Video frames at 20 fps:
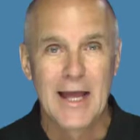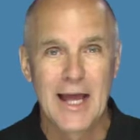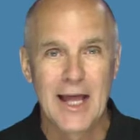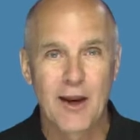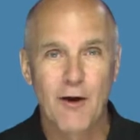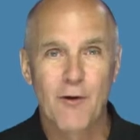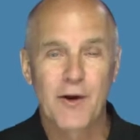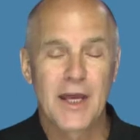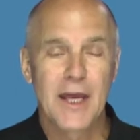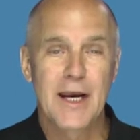
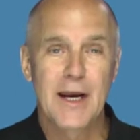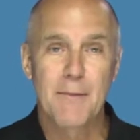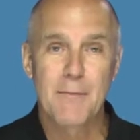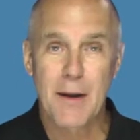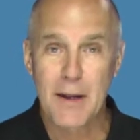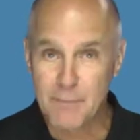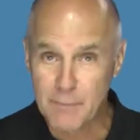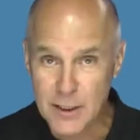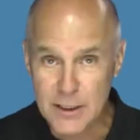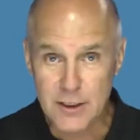Hello again, I'm
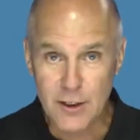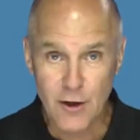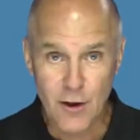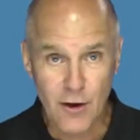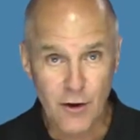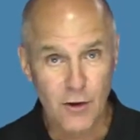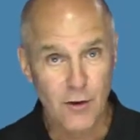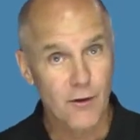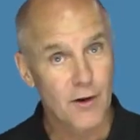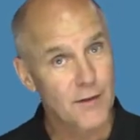Mike
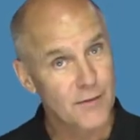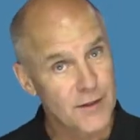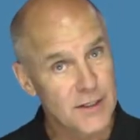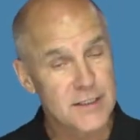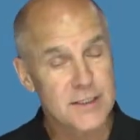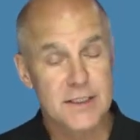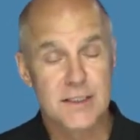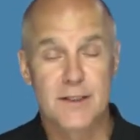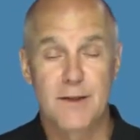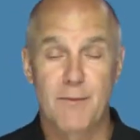Mazzalongo and
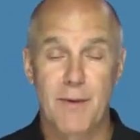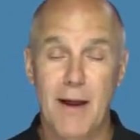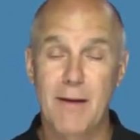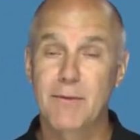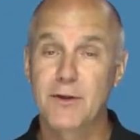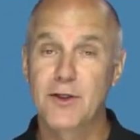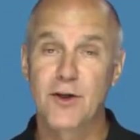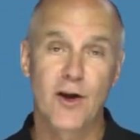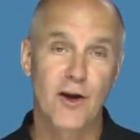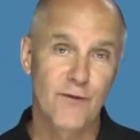this is the
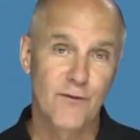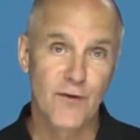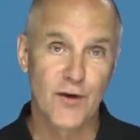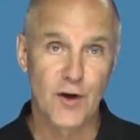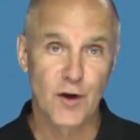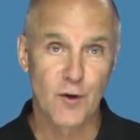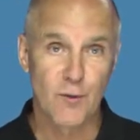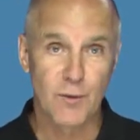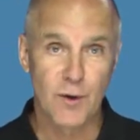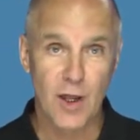Bible Talk
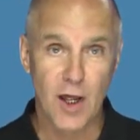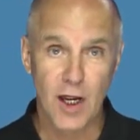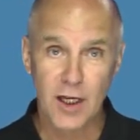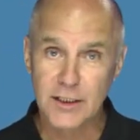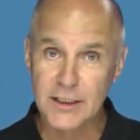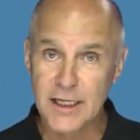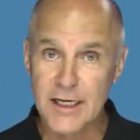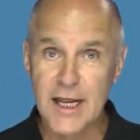video blog.